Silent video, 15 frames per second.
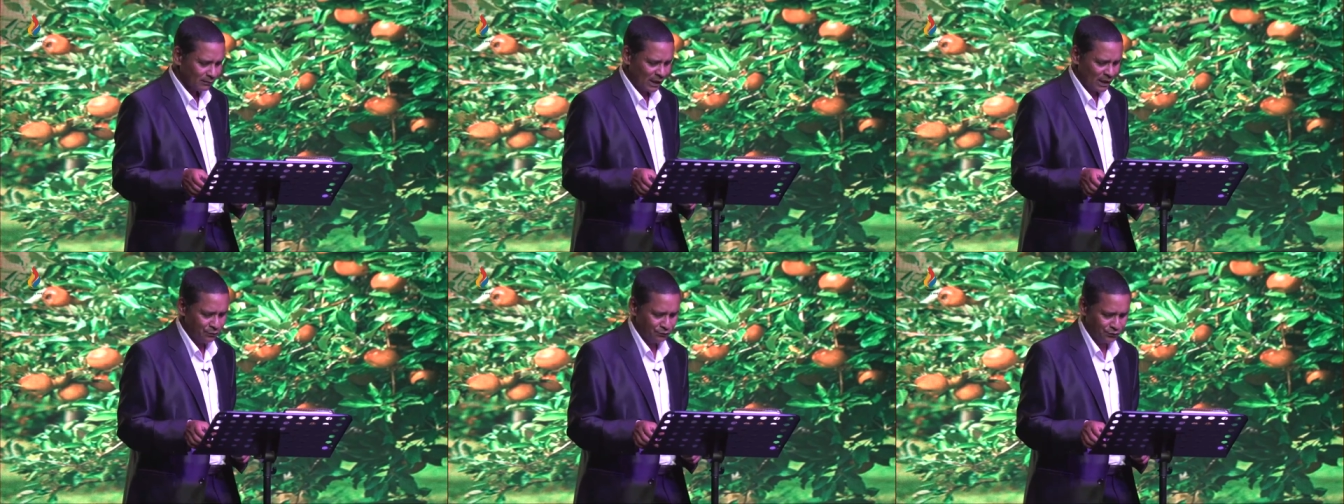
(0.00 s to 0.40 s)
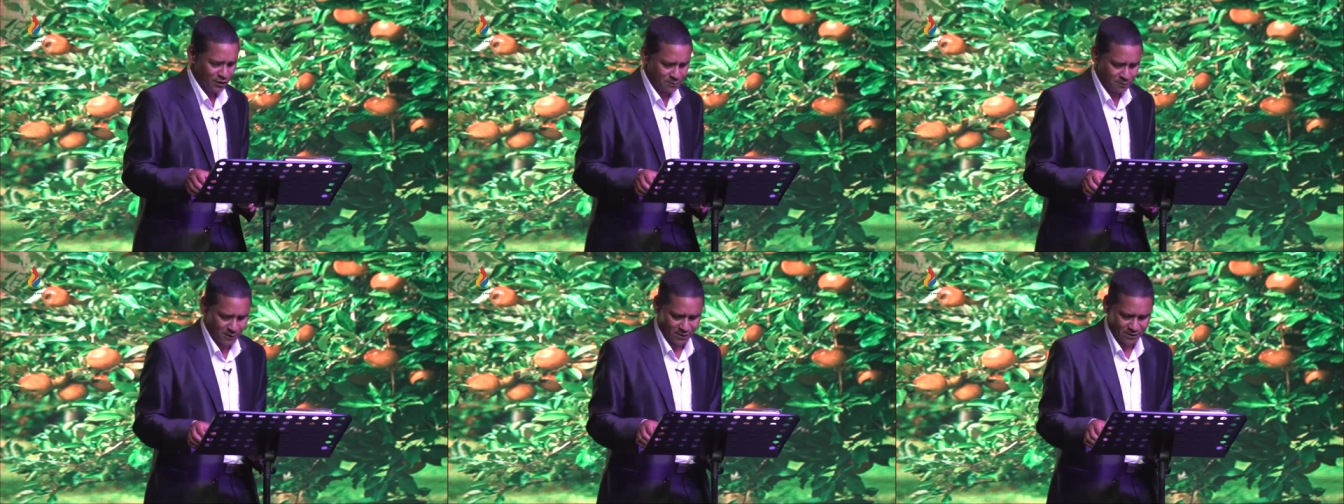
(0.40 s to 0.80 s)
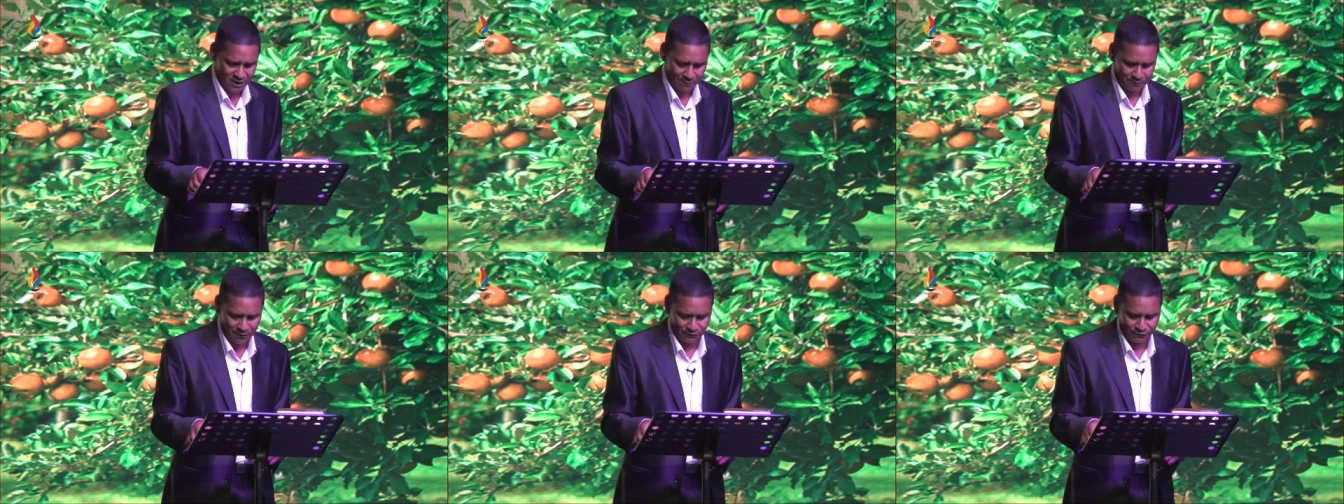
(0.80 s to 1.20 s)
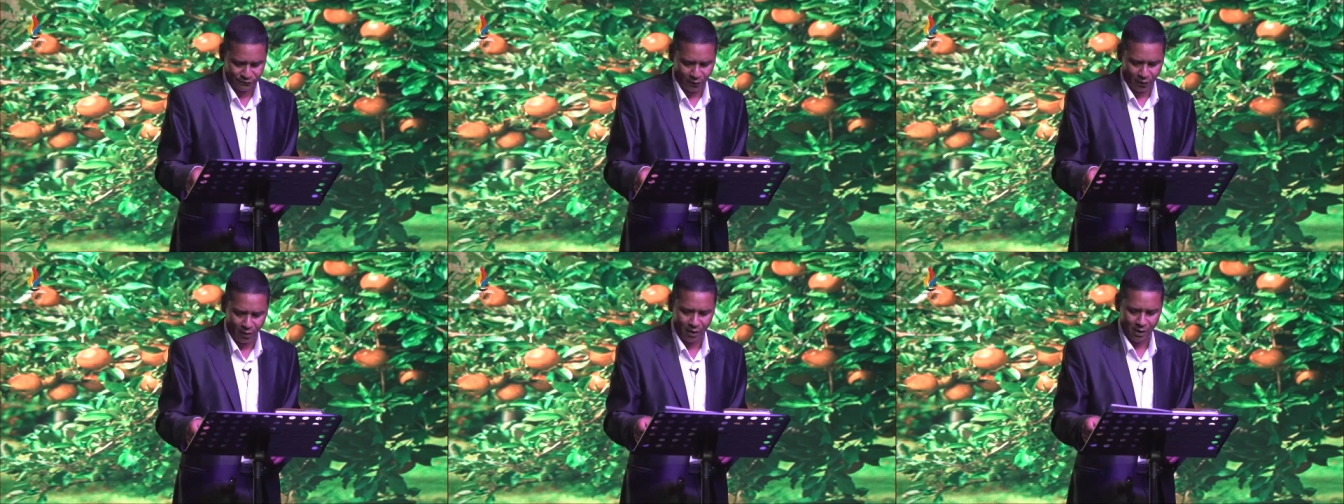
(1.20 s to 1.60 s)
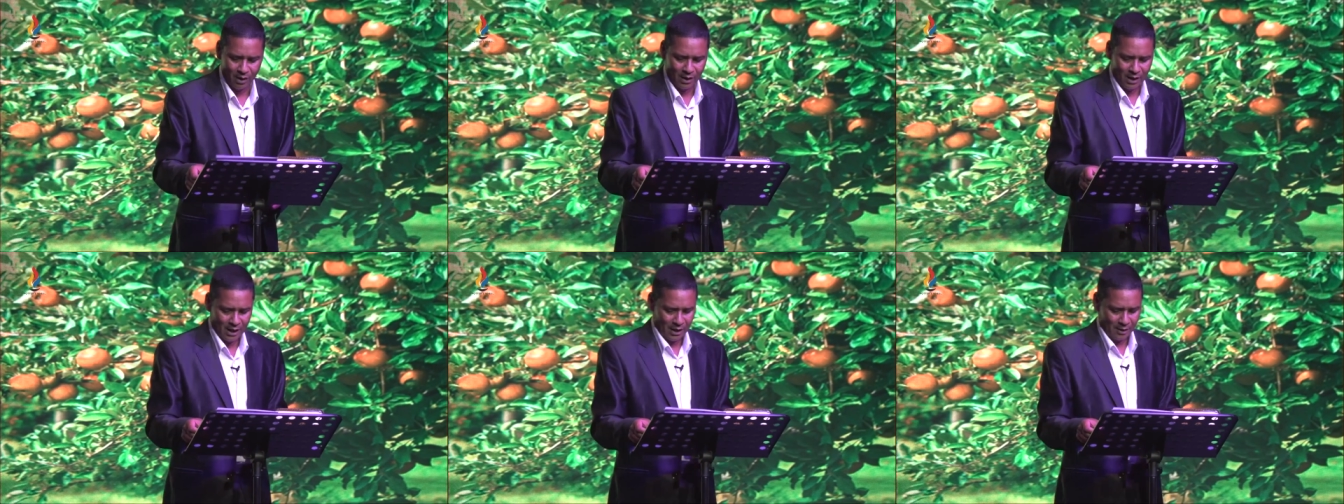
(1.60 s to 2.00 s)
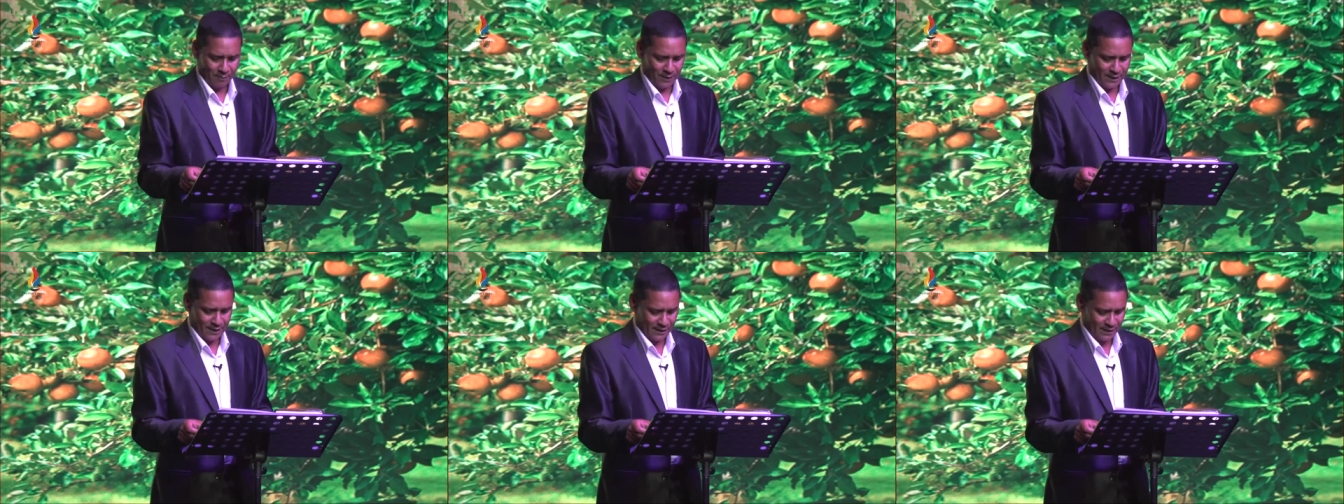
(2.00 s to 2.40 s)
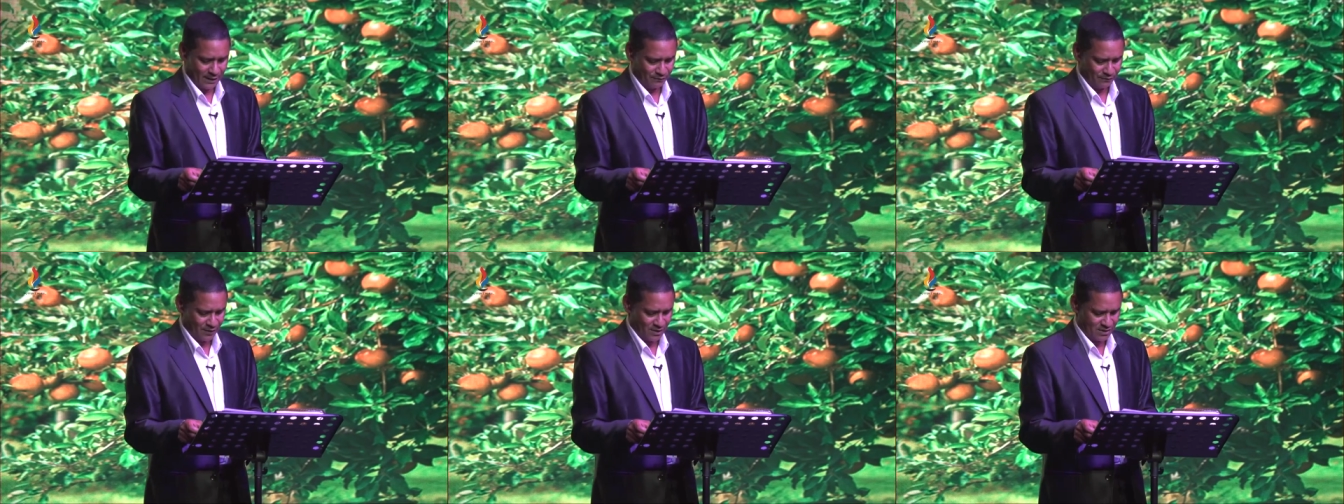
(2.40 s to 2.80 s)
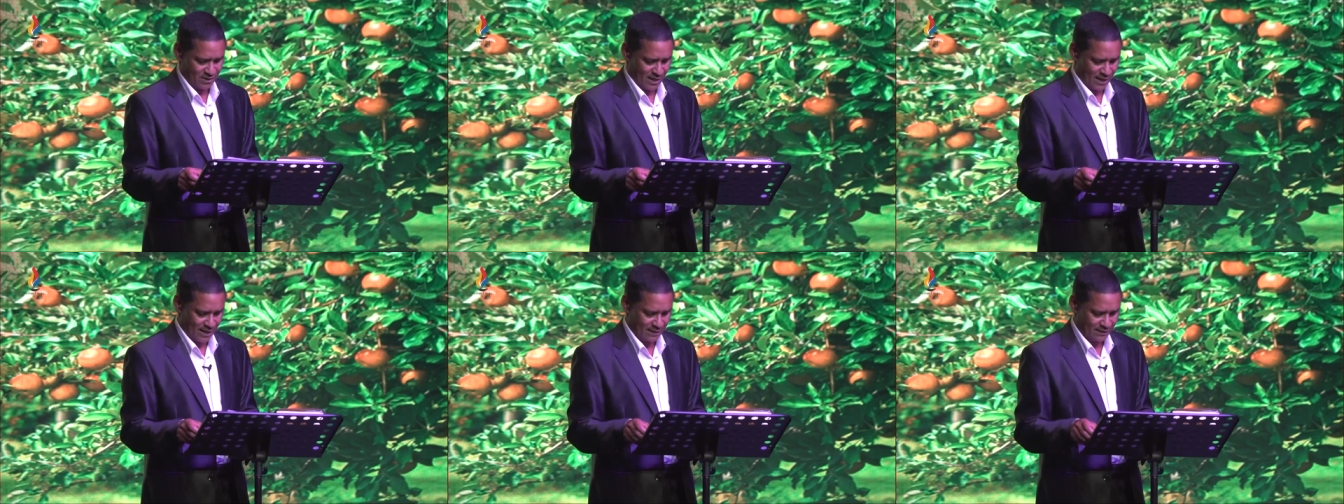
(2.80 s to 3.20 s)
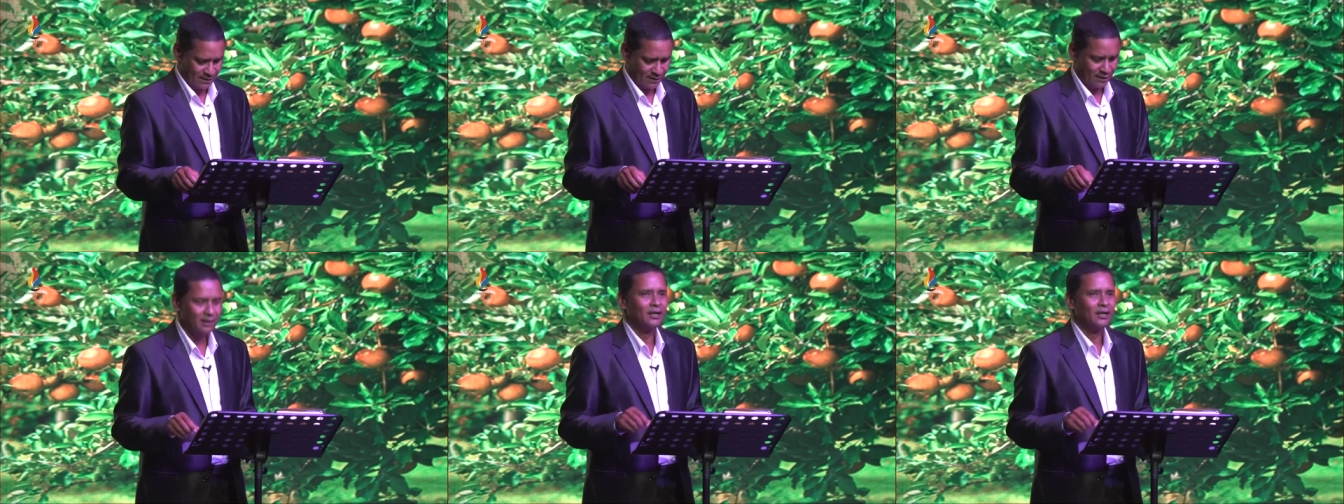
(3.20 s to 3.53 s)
in 1 Peter chapter 4, beginning at verse 9,